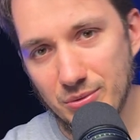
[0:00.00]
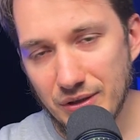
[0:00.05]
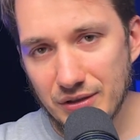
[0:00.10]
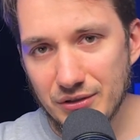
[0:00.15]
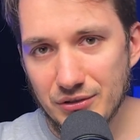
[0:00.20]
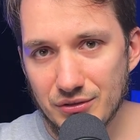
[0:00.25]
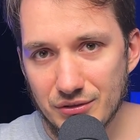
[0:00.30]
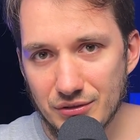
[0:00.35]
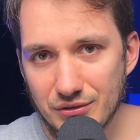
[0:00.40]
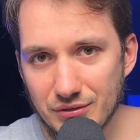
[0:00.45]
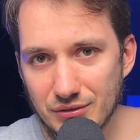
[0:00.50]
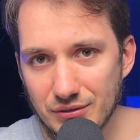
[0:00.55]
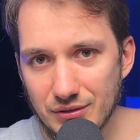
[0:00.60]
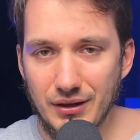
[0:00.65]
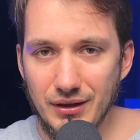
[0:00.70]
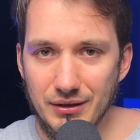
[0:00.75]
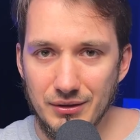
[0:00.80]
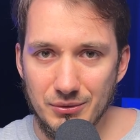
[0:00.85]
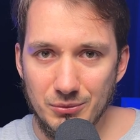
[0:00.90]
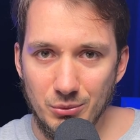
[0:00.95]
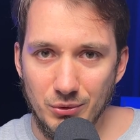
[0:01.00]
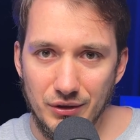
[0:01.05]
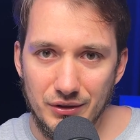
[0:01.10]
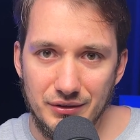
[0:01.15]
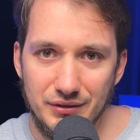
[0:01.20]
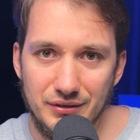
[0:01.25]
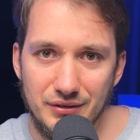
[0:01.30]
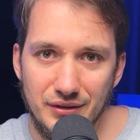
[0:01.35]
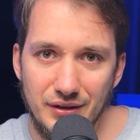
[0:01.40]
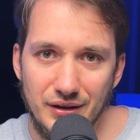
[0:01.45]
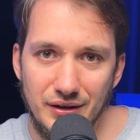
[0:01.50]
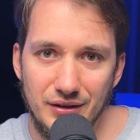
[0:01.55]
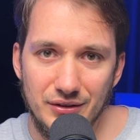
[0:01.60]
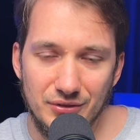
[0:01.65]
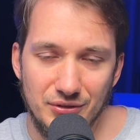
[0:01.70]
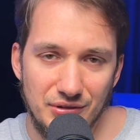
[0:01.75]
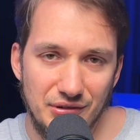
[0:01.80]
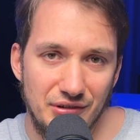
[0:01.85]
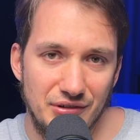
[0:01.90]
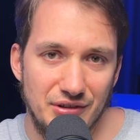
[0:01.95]
we do and what I
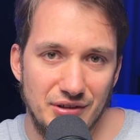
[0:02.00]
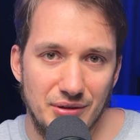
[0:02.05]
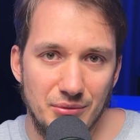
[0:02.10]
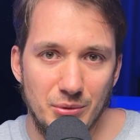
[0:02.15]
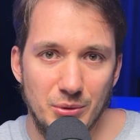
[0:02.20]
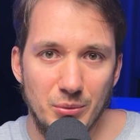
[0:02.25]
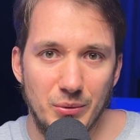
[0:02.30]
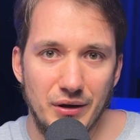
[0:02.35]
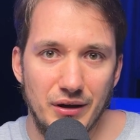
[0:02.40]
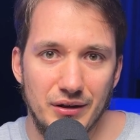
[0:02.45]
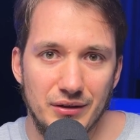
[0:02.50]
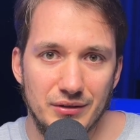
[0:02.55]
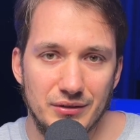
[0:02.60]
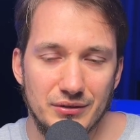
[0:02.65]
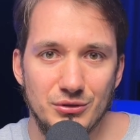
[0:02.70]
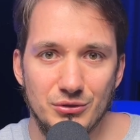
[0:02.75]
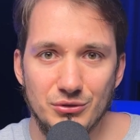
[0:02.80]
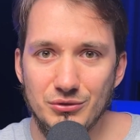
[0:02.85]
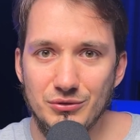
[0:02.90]
encourage everyone to